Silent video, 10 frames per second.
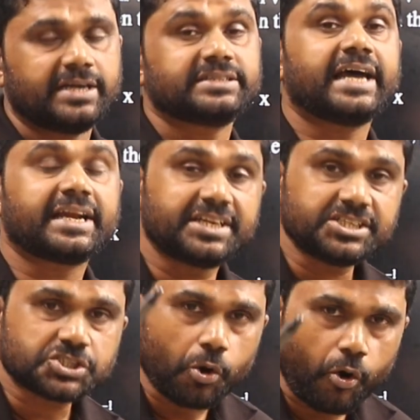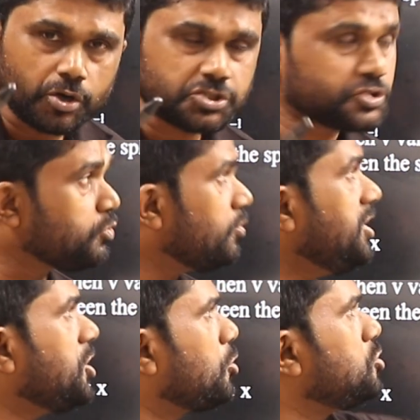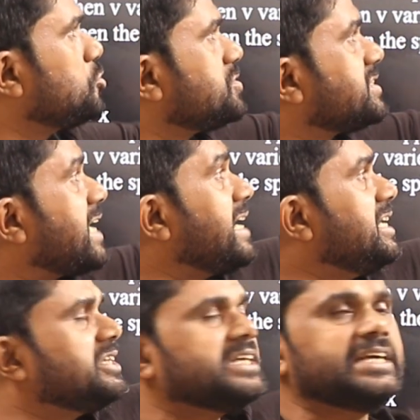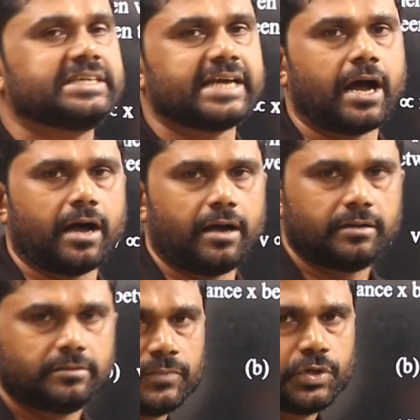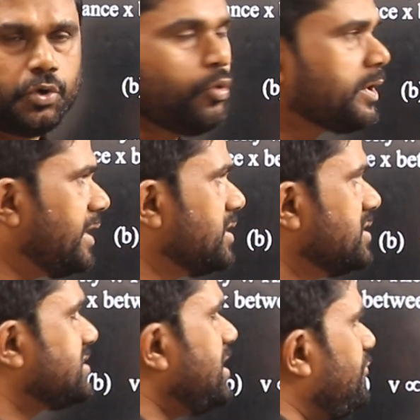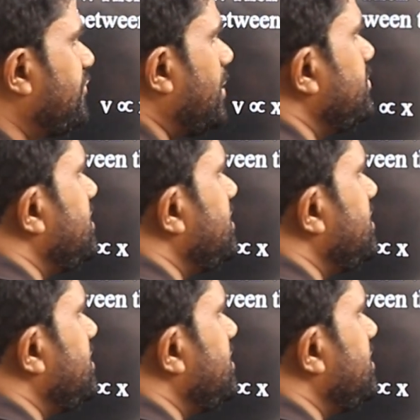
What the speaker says: That is also equal to sin theta. Okay, see, from